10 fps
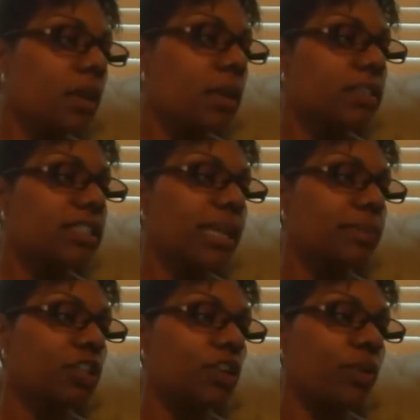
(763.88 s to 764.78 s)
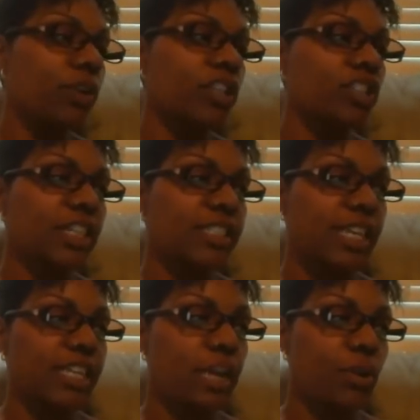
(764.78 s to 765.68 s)
Step 2, we're going to adjust
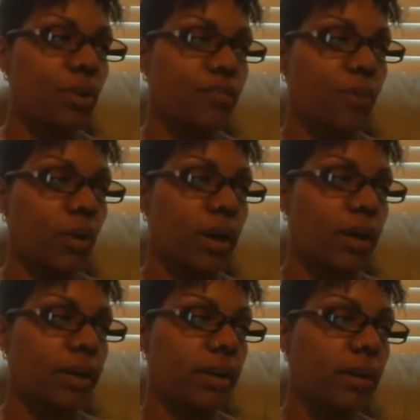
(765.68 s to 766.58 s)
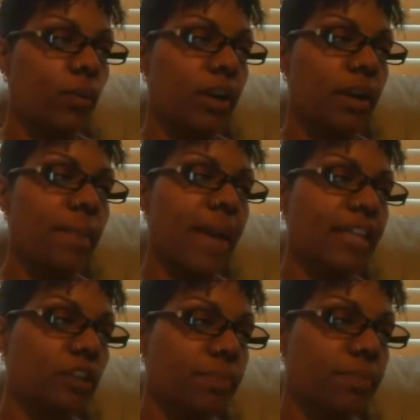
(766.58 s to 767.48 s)
that W-4. We're going to
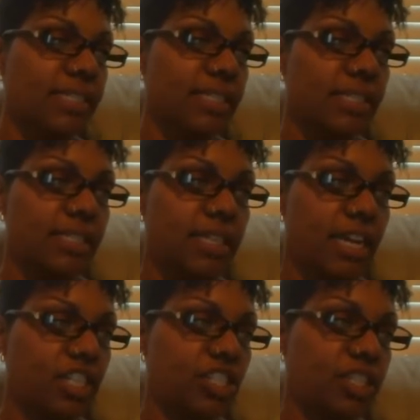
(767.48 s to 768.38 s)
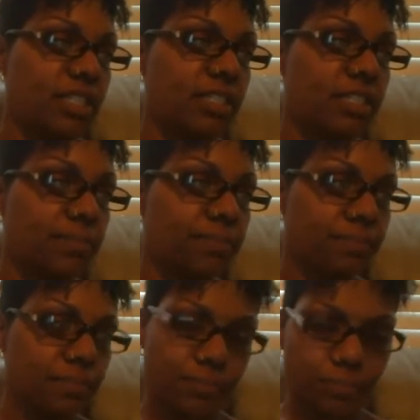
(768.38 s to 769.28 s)
max our business deductions.
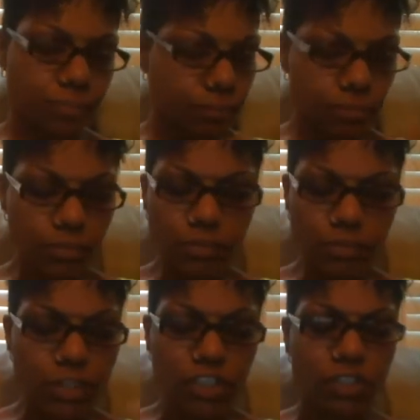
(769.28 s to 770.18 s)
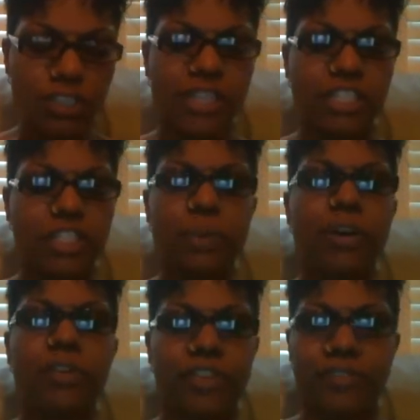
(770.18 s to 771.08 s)
So say that's
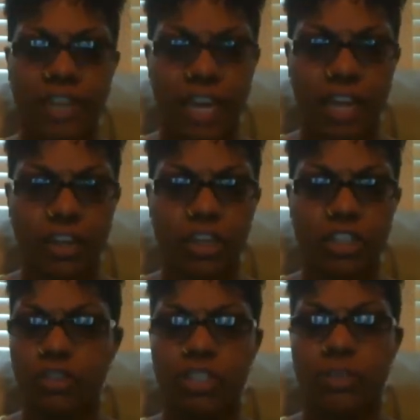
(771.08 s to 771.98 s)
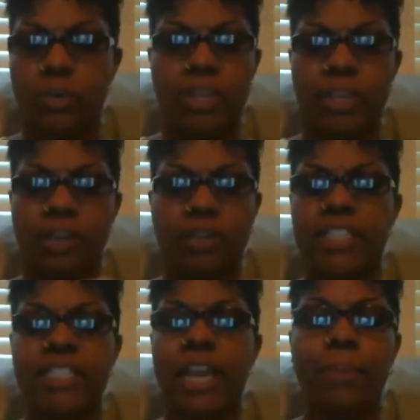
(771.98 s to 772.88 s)
$250. We're just going to give
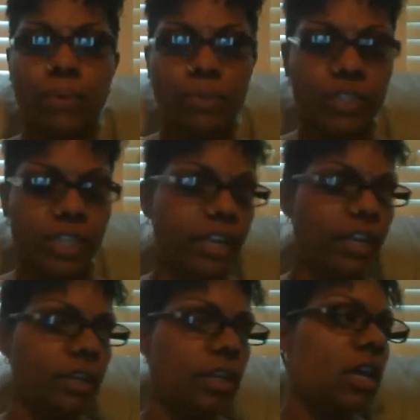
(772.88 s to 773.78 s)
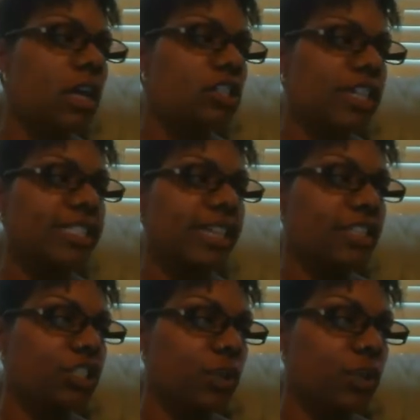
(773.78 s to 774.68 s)
examples here. So I say
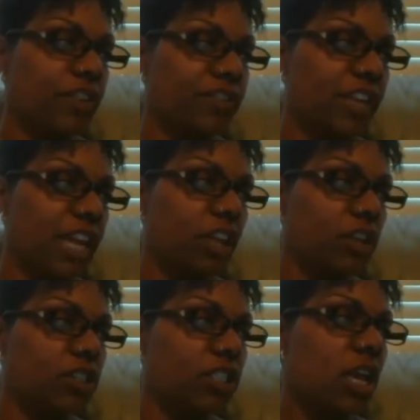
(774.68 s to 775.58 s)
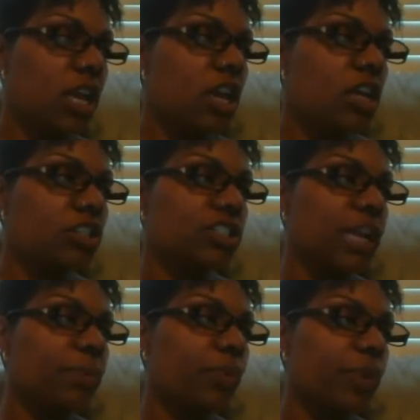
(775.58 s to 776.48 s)
it's $250. So
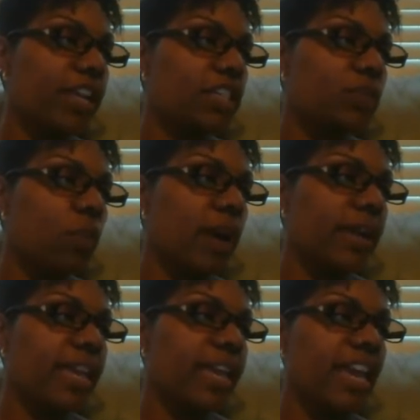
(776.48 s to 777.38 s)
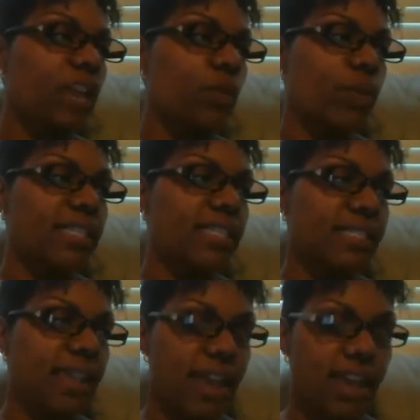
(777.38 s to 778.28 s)
step 3 is what can we
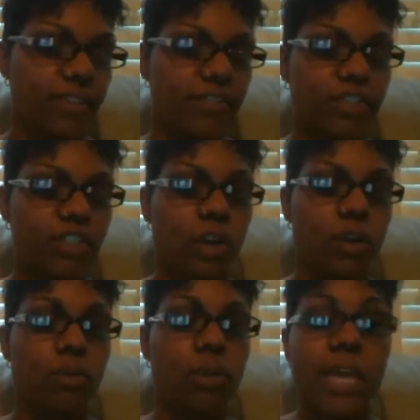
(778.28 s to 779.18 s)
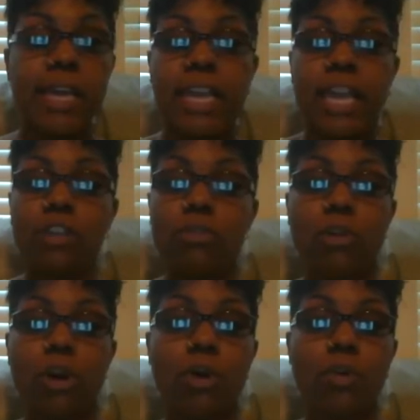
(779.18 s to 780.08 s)
save? So can you
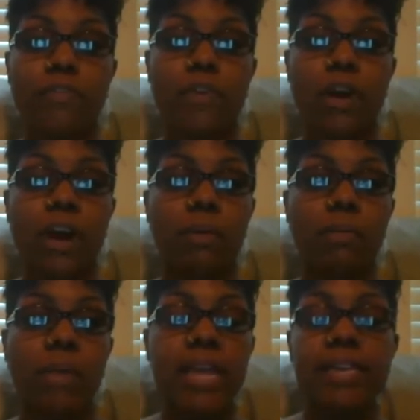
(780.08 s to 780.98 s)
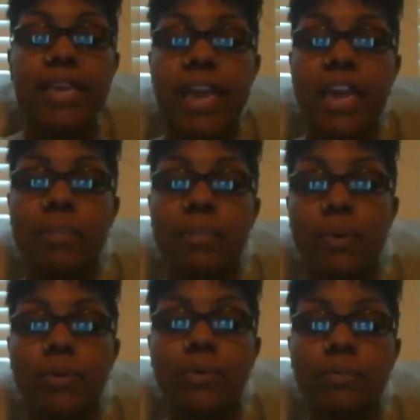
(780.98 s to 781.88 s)
go from
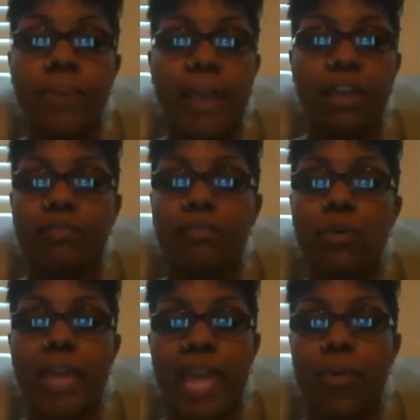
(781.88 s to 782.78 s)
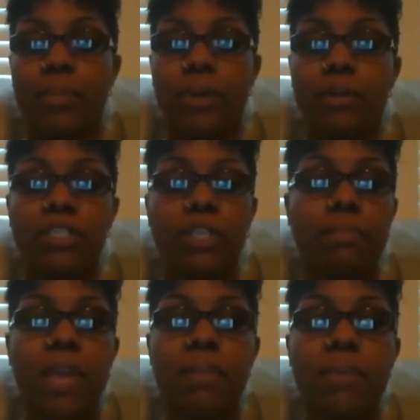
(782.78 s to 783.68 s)
cable, paying full cable bill, to
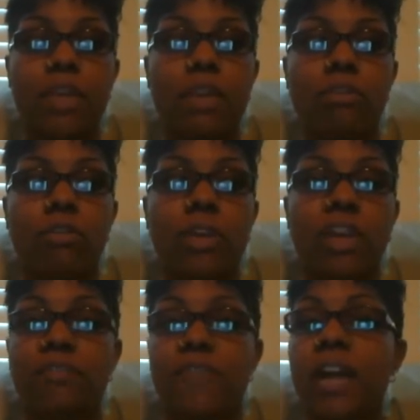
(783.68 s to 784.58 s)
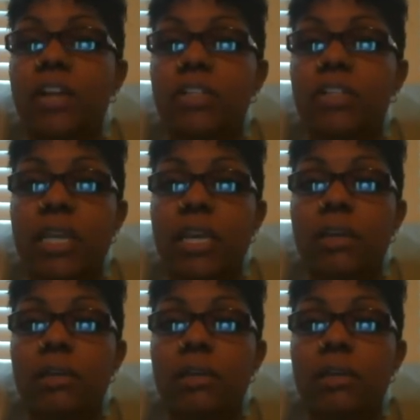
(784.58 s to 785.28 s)
maybe you get a Fire Stick?